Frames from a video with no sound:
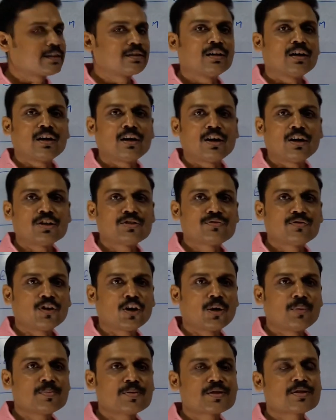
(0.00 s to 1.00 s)
the
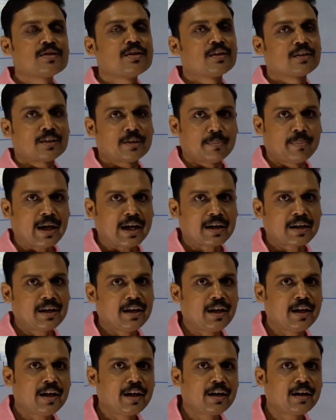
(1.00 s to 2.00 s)
earthworms, the
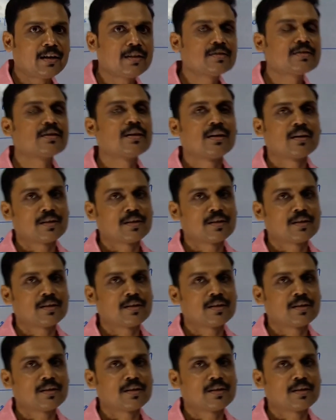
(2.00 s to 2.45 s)
bacteria,